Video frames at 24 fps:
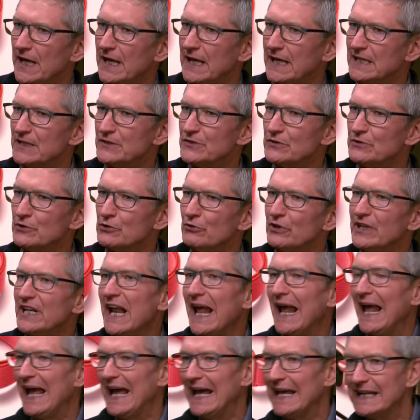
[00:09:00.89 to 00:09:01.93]
is there
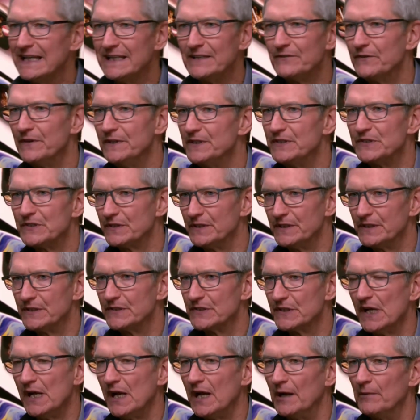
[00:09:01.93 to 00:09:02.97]
in adding these
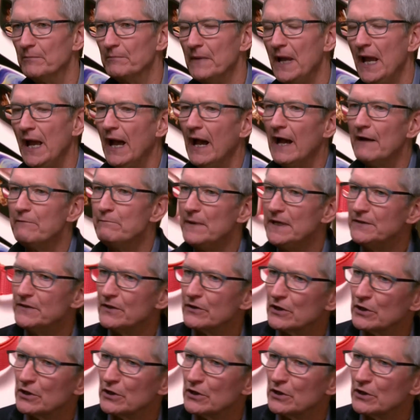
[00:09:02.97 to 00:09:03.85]
things up? I've made the